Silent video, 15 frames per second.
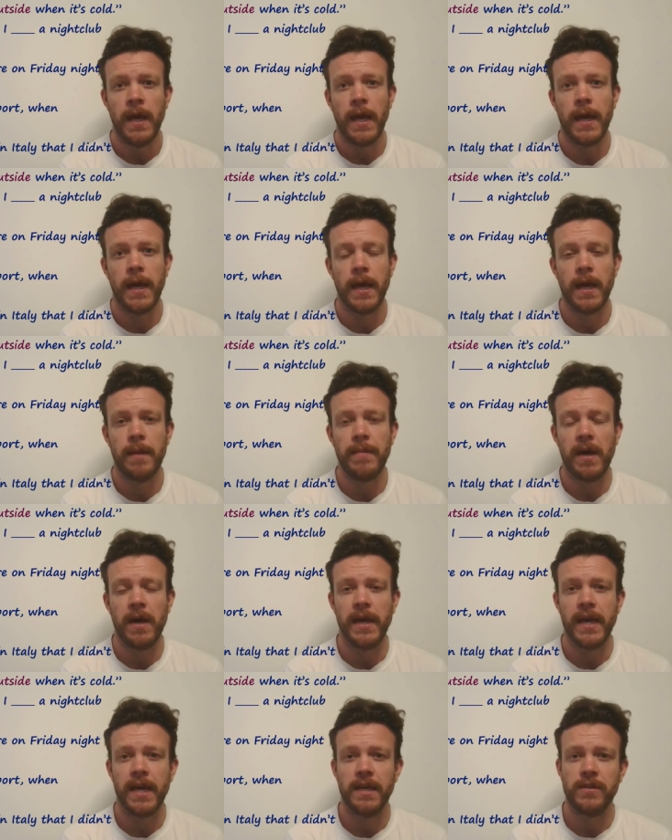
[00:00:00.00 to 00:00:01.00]
Um, I
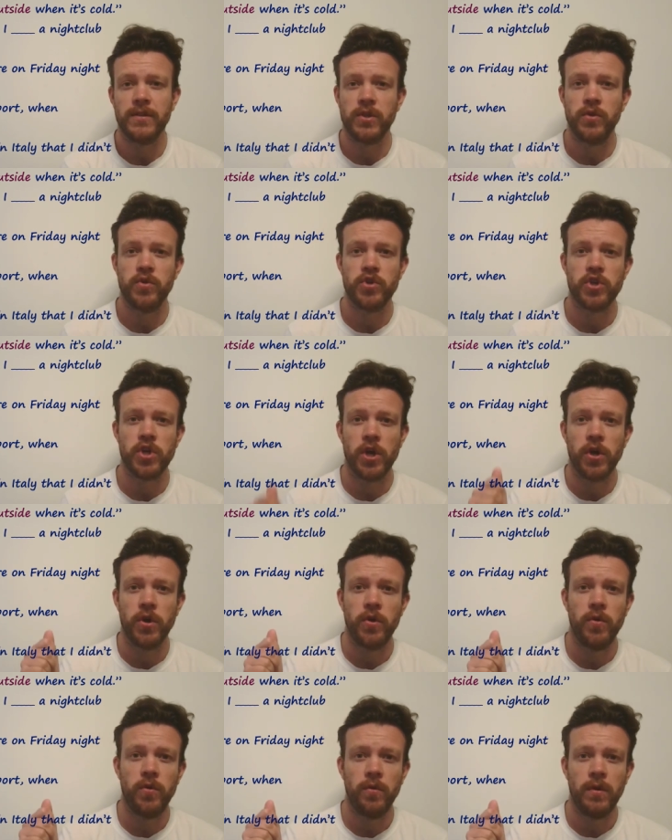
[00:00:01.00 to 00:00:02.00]
had to
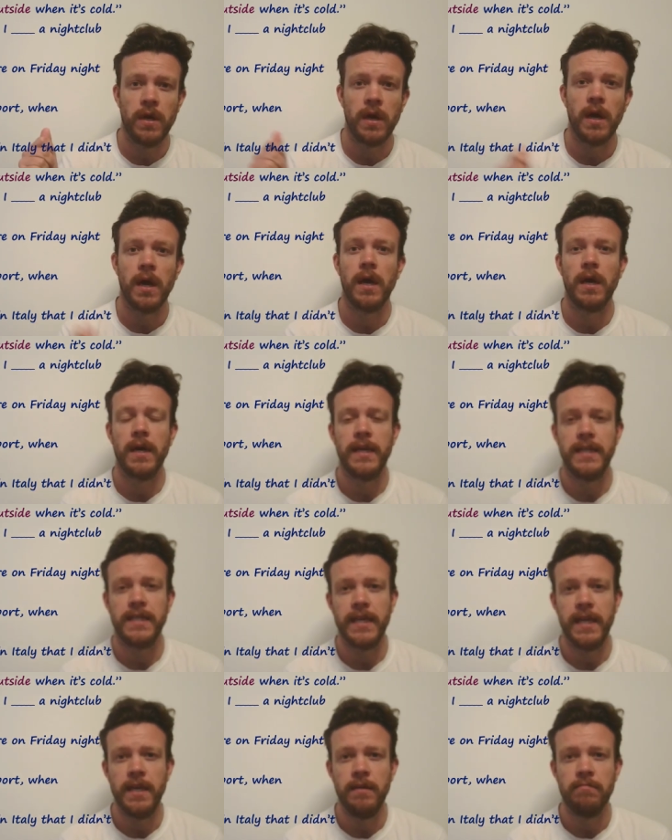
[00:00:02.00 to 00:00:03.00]
show I
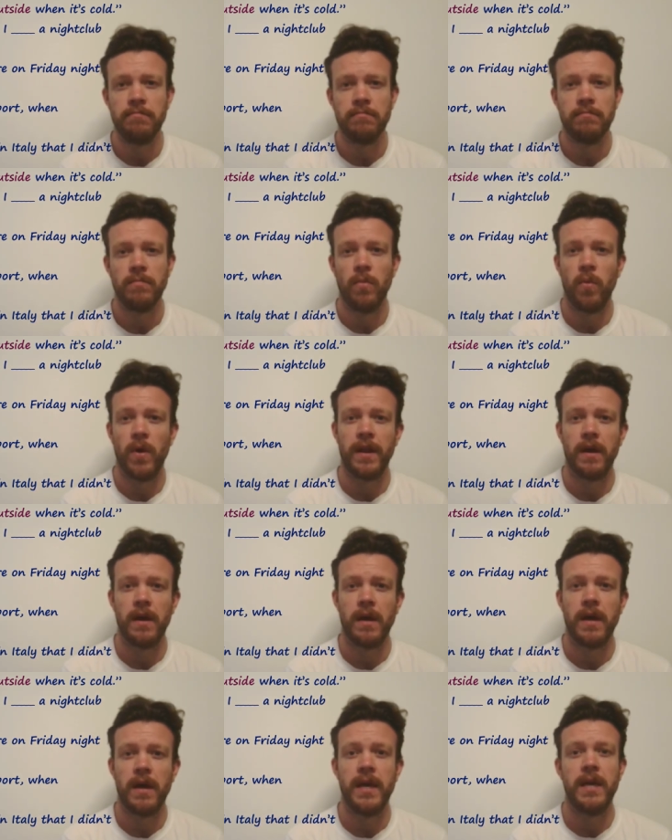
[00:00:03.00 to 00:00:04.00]
D when
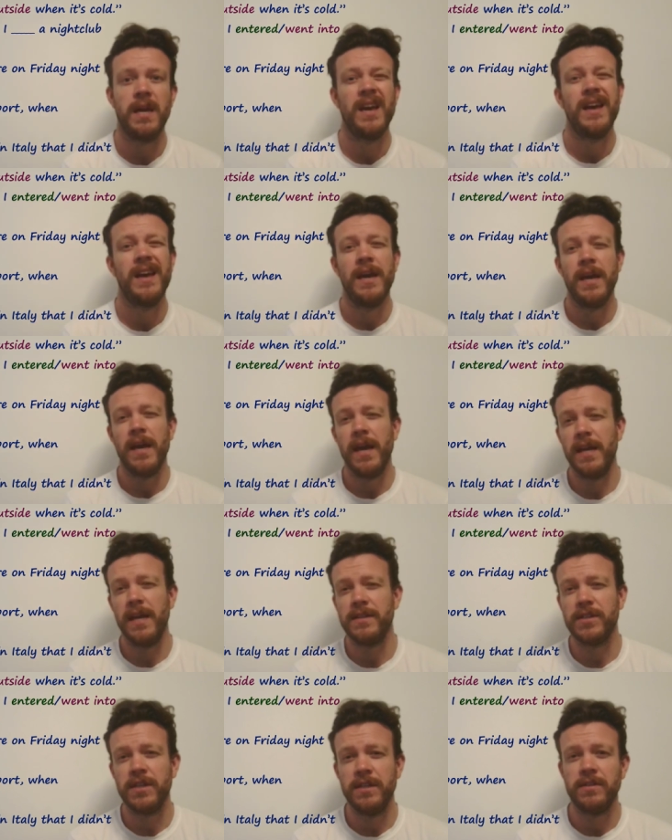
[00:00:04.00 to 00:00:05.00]
I
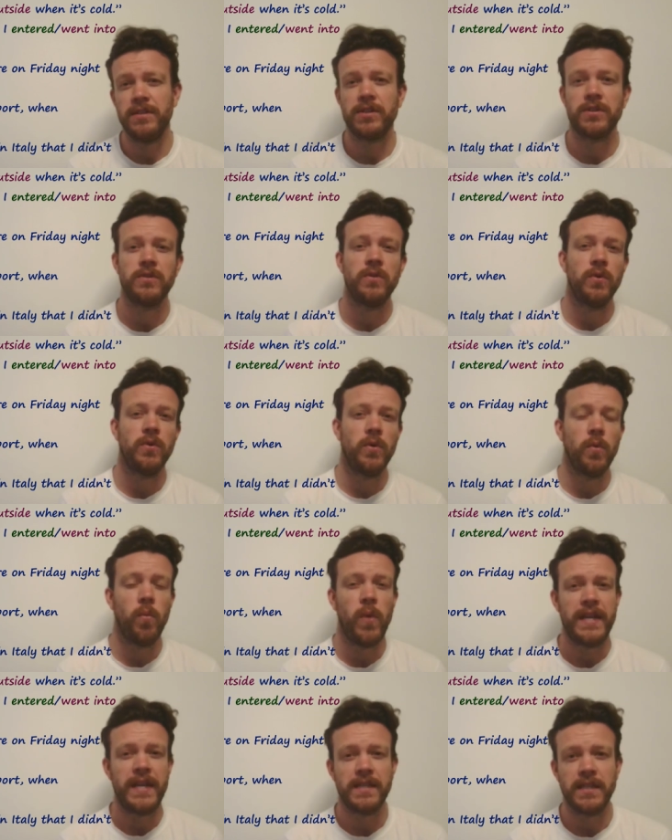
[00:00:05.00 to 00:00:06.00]
entered or
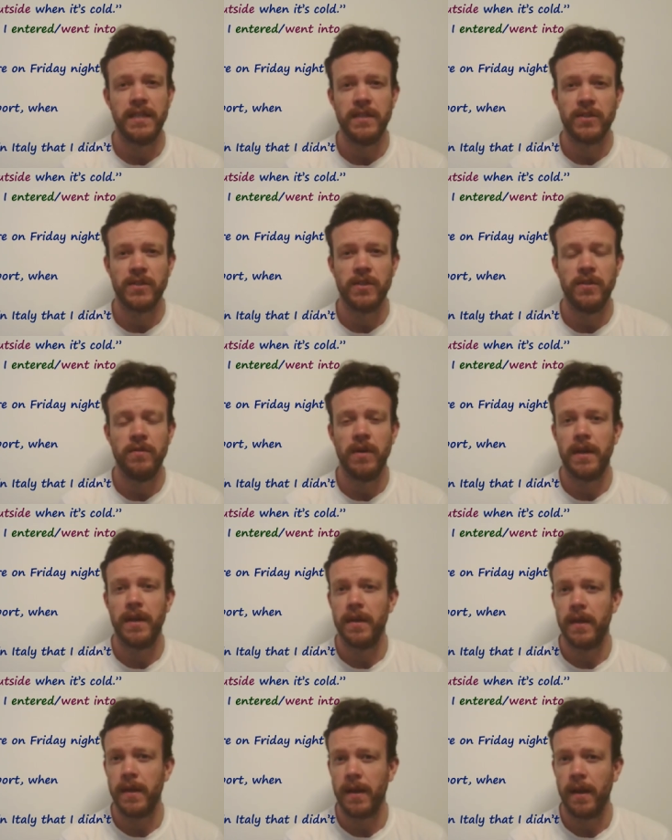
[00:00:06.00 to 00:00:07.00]
went into a
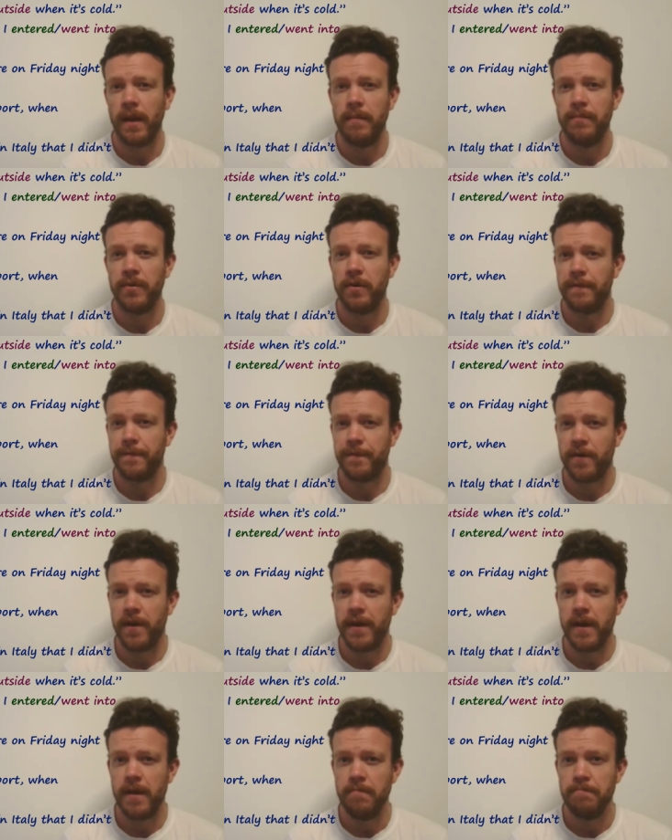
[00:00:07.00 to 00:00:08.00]
nightclub on
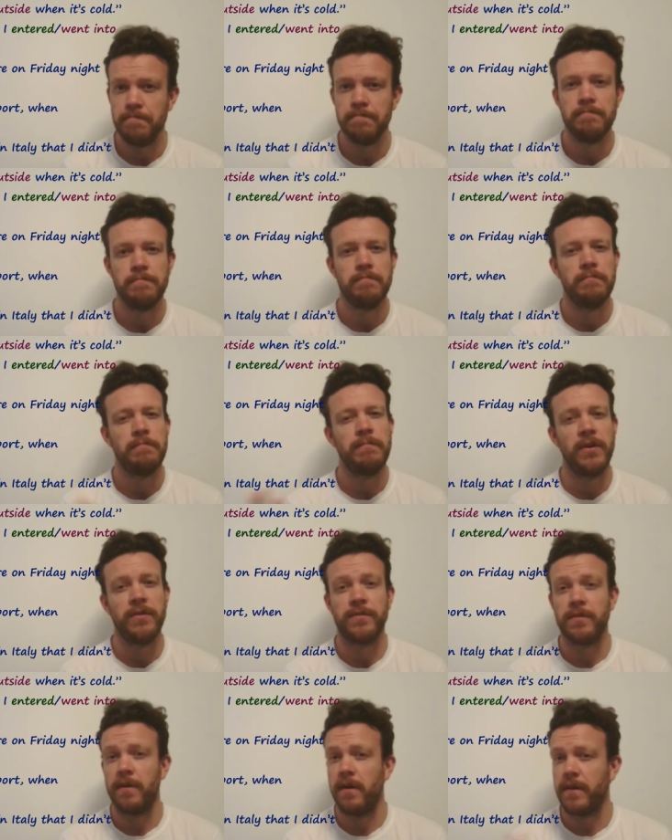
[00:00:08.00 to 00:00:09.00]
Friday.
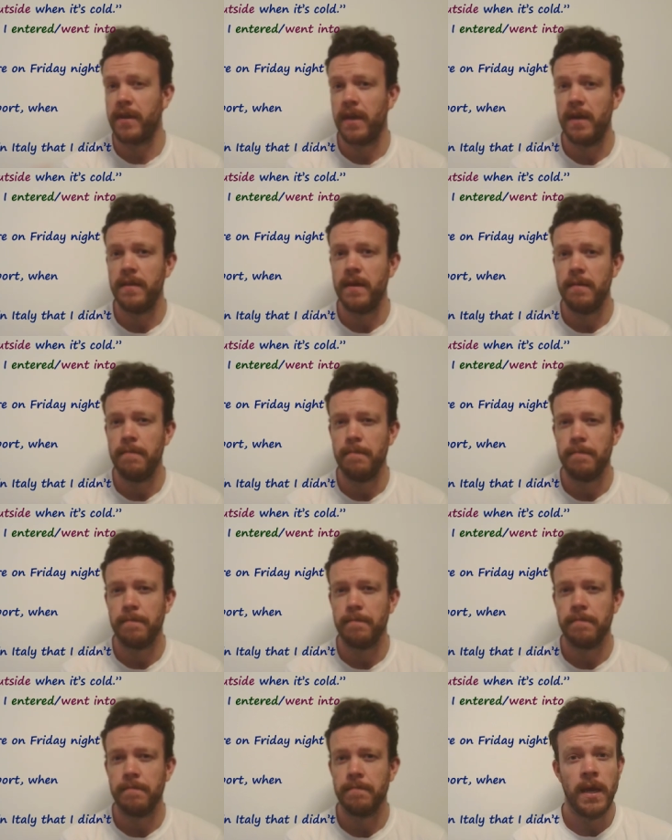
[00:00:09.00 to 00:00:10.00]
Both are okay there.
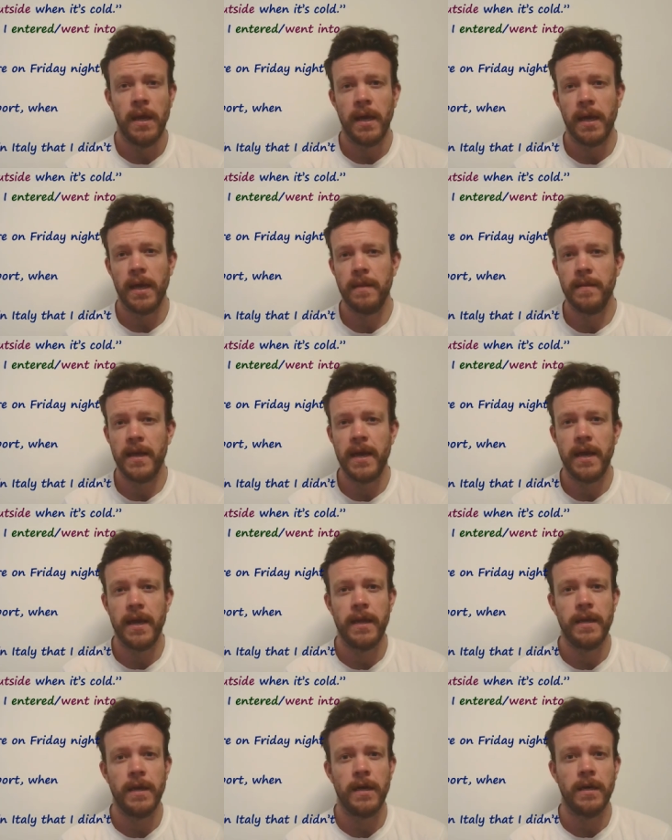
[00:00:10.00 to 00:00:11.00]
And
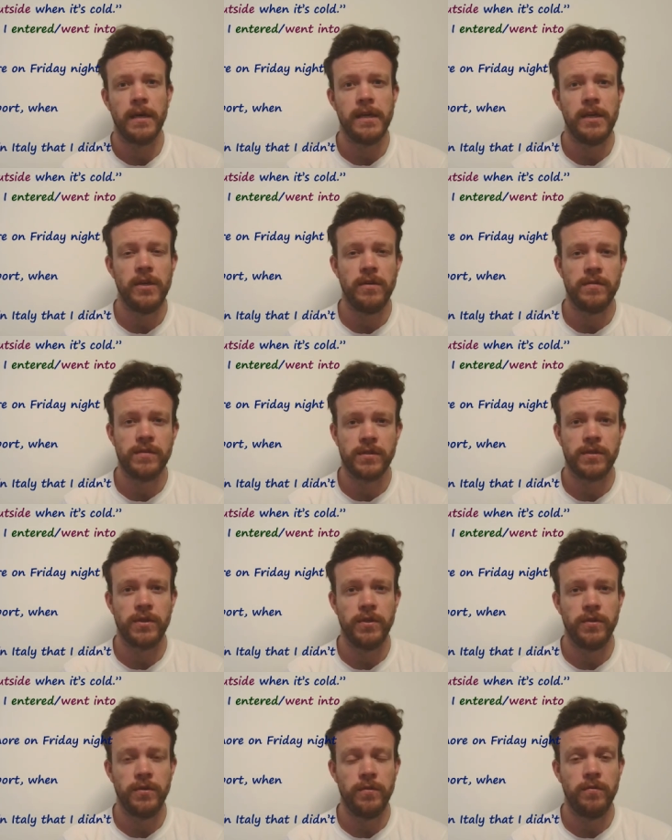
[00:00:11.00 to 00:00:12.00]
then I used
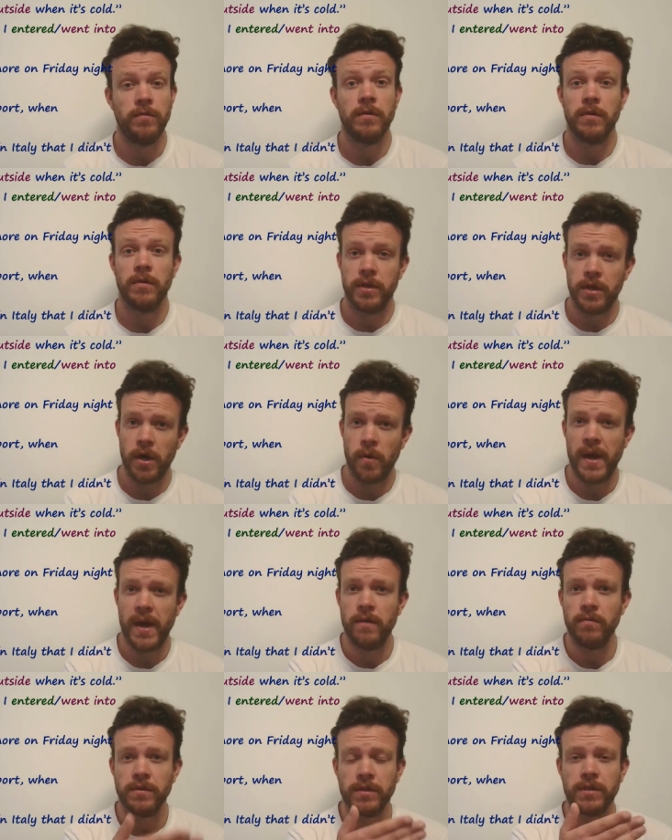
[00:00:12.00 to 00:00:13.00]
to go
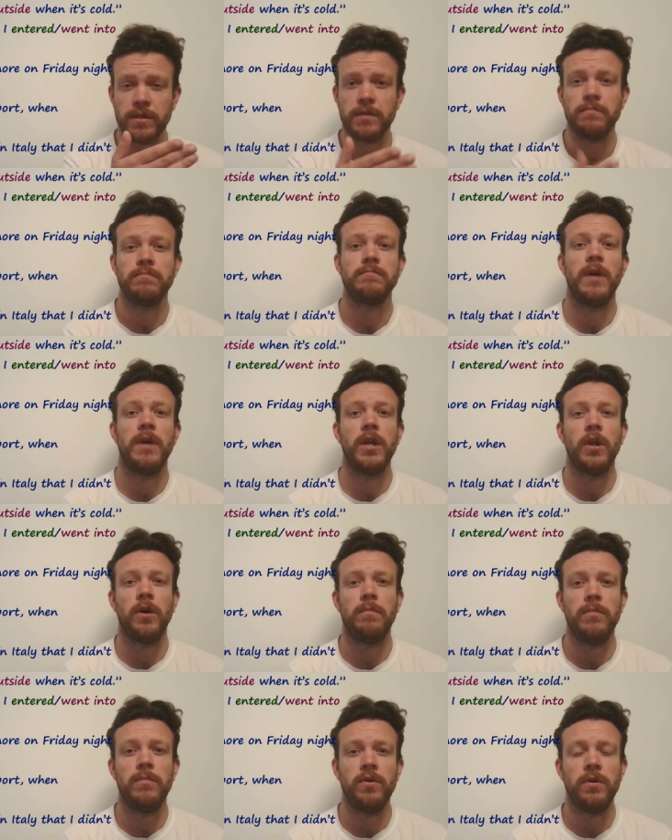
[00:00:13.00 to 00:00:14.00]
out a
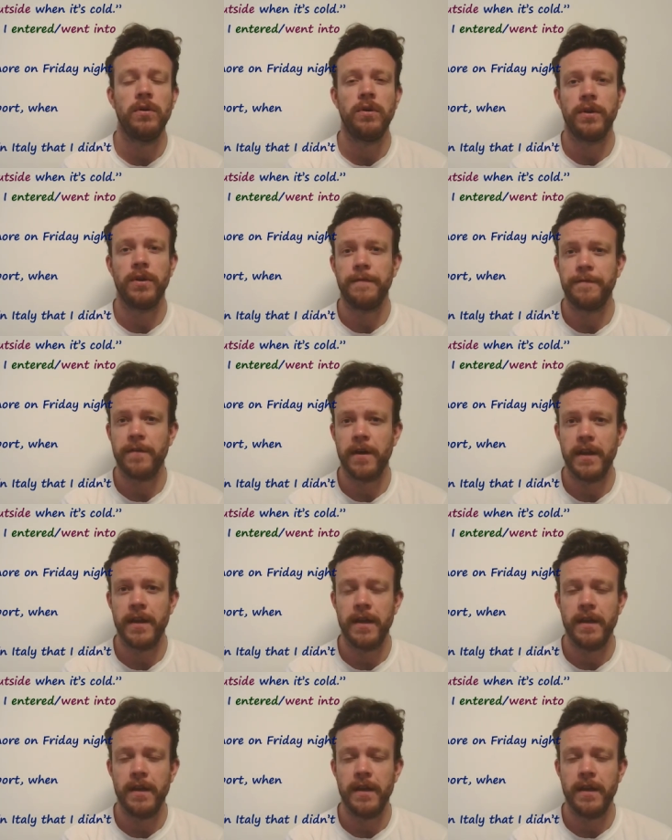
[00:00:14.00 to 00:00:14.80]
lot more on a Friday